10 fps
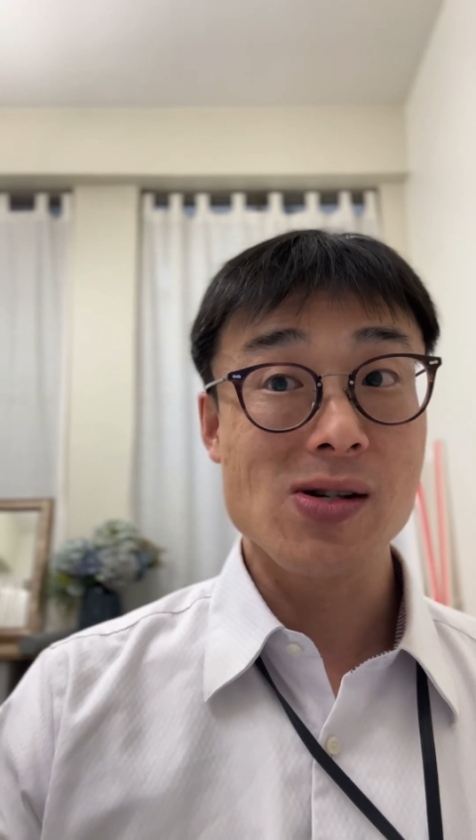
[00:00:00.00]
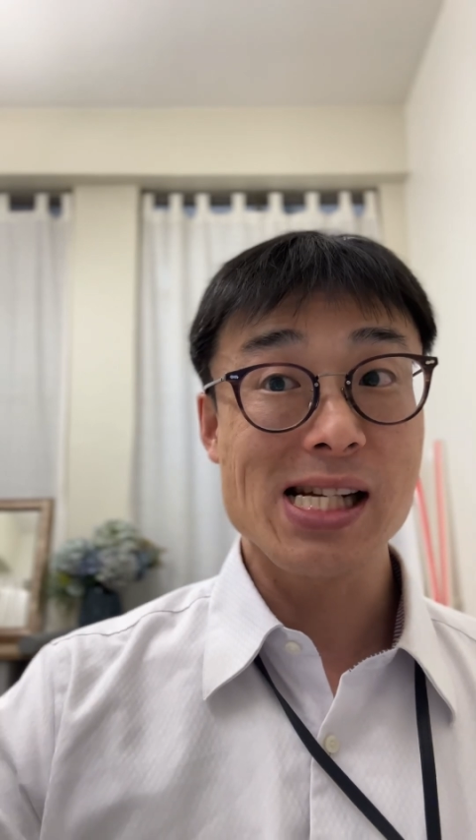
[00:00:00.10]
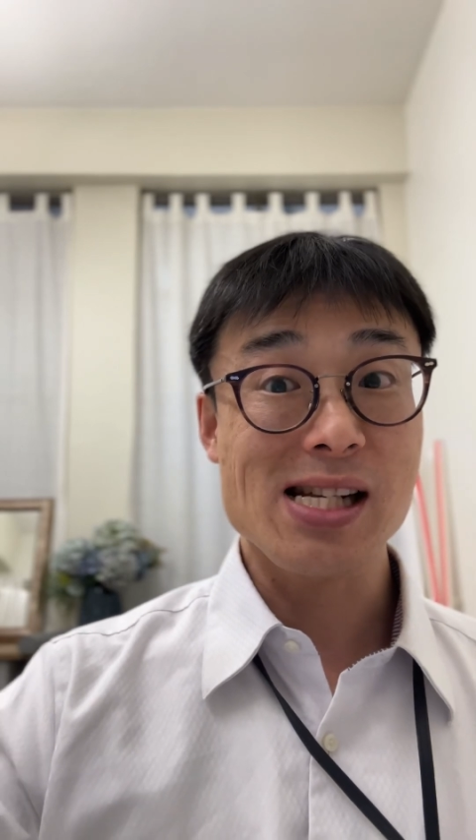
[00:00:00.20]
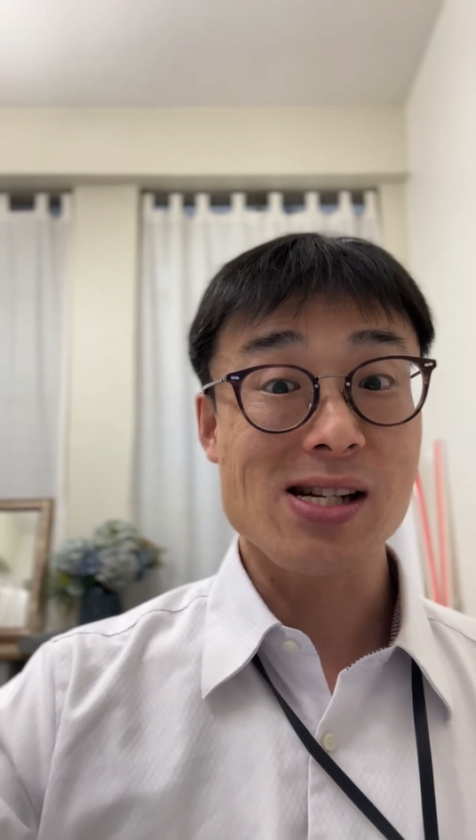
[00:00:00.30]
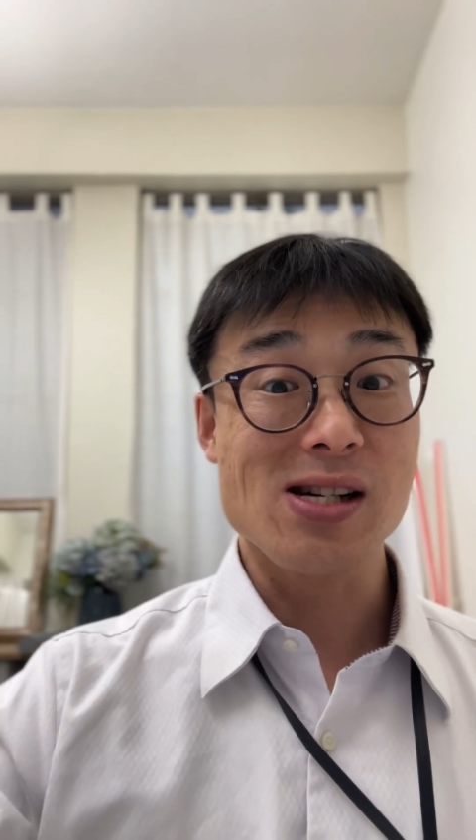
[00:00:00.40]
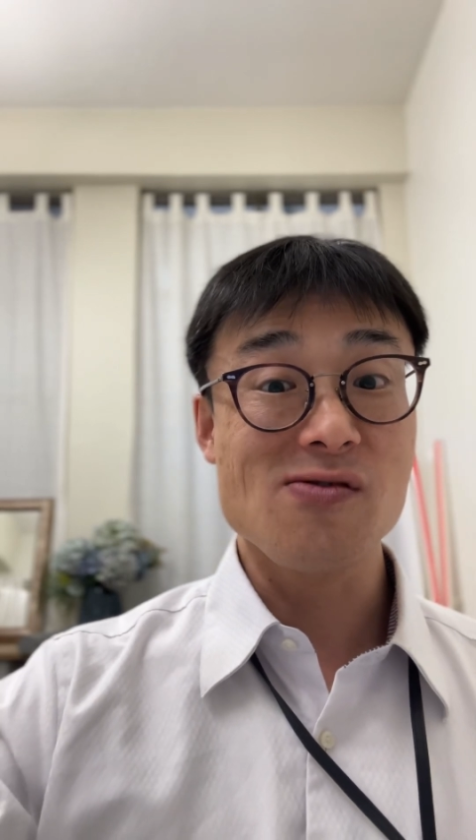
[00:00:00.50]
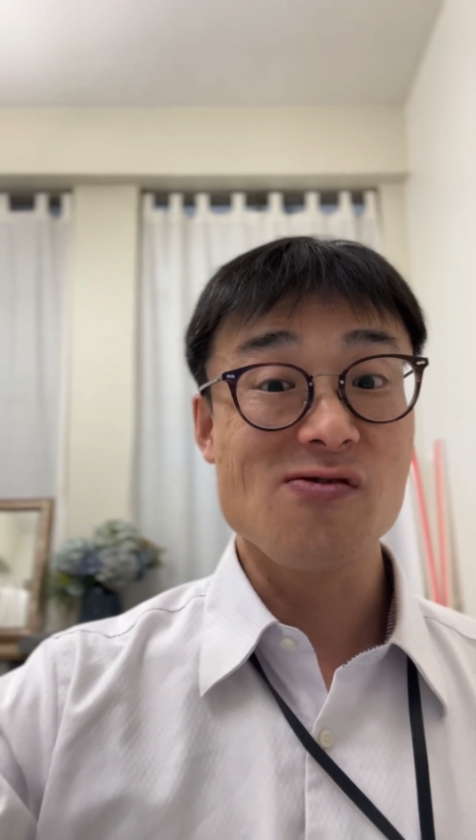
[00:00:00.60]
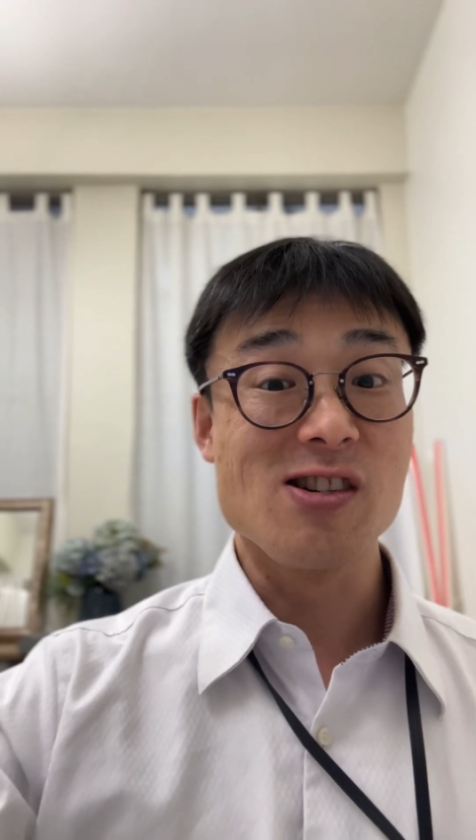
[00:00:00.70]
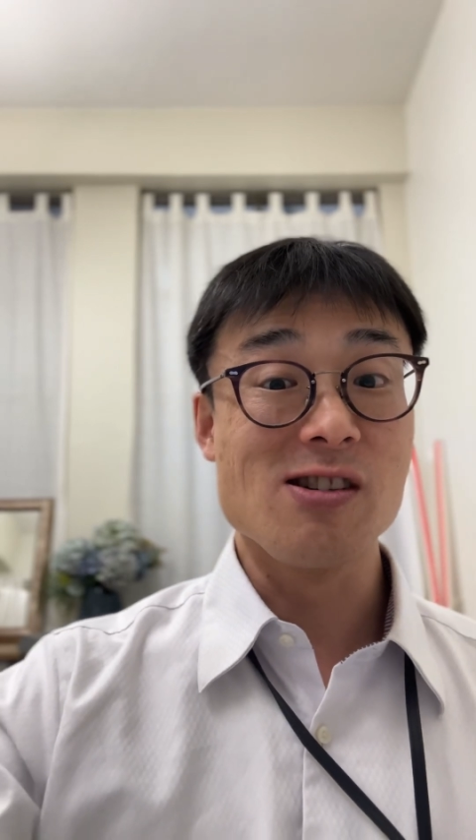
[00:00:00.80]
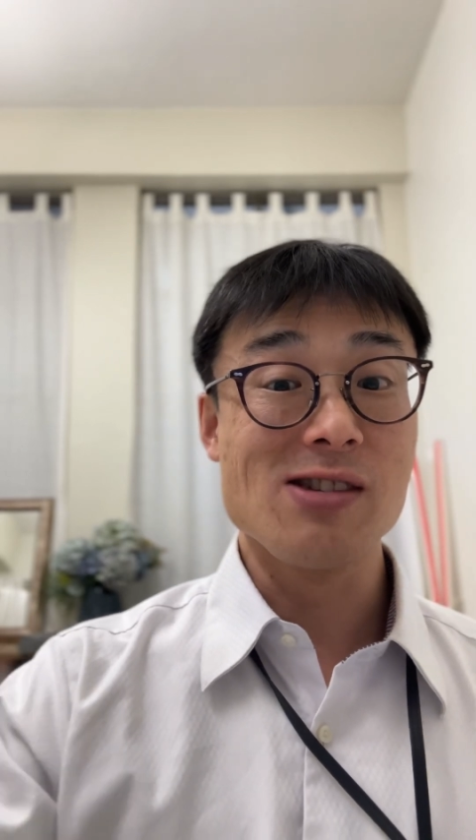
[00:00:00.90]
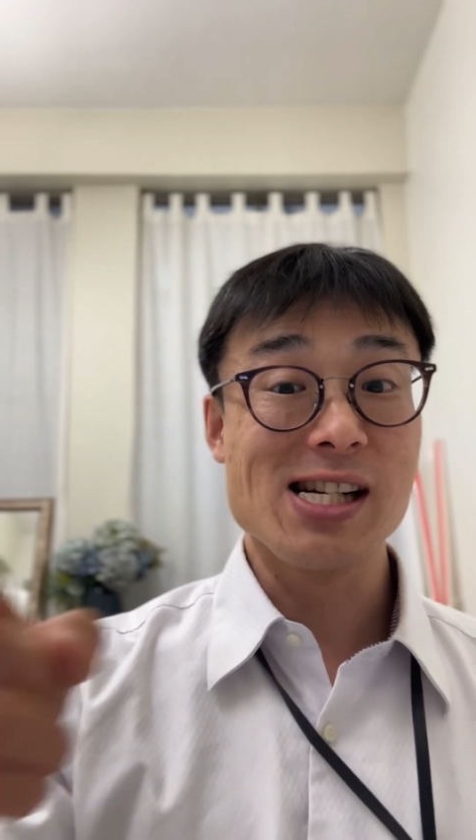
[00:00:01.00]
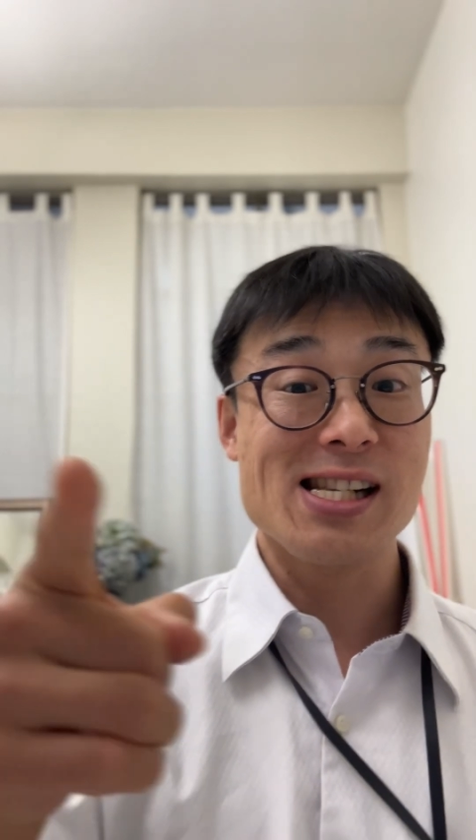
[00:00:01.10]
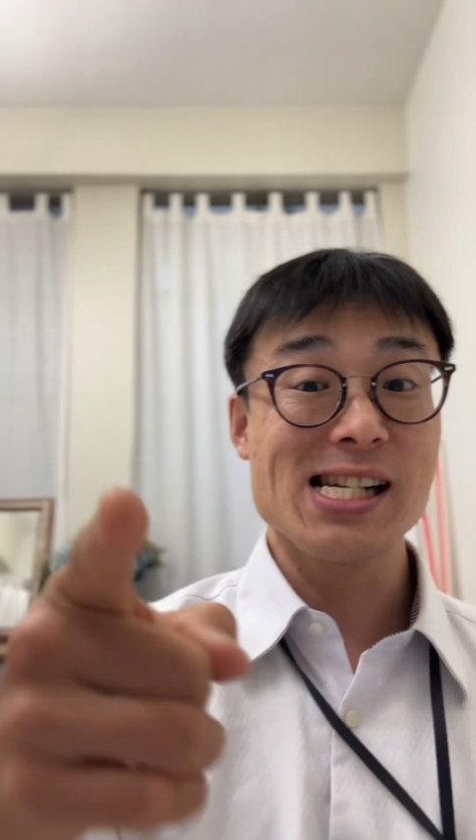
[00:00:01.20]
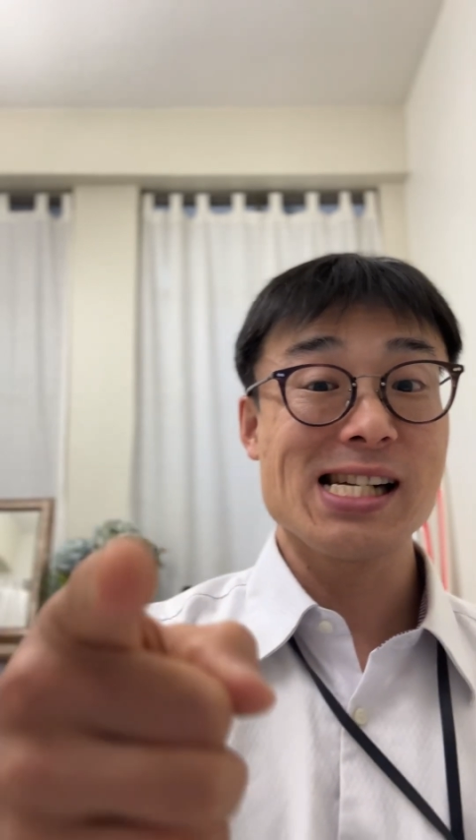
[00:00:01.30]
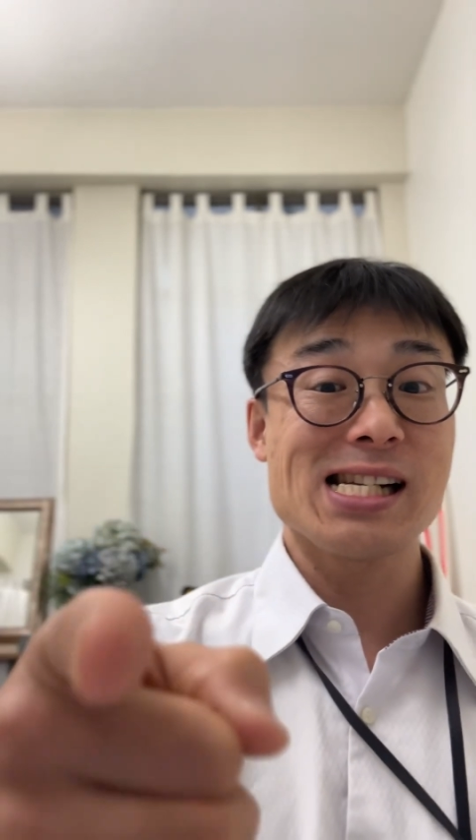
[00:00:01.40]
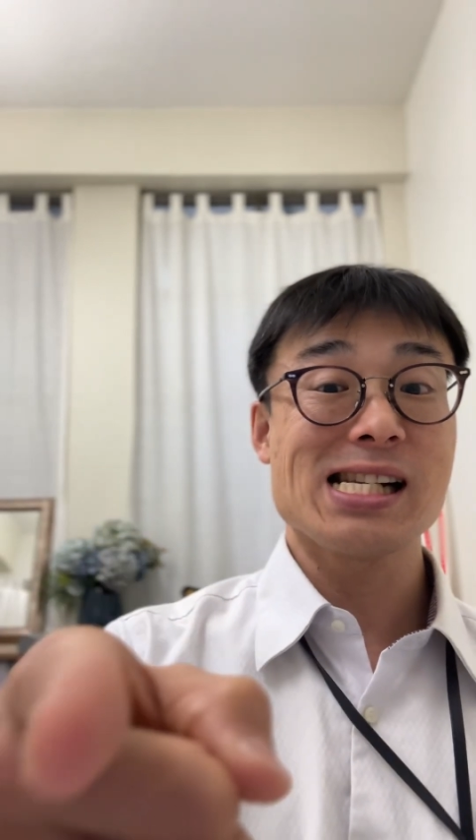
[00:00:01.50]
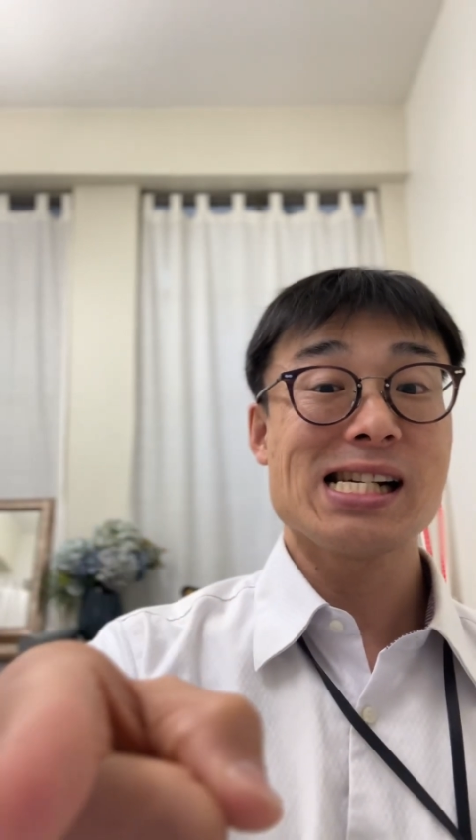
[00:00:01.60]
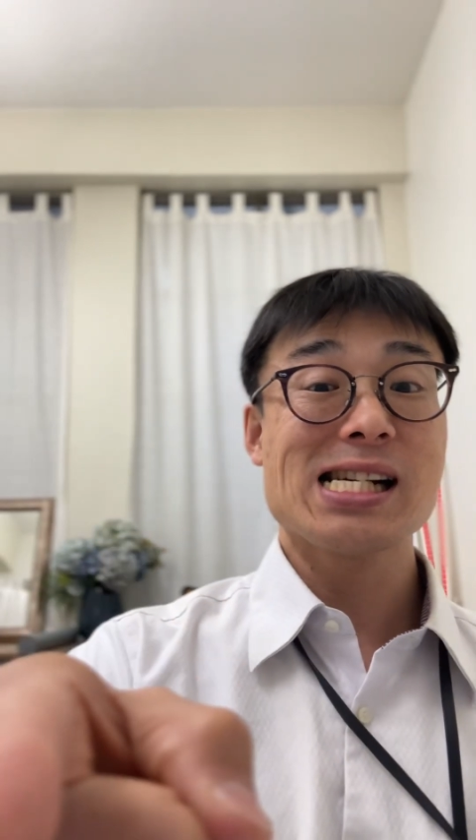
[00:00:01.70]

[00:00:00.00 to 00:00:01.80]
Let's go forward, then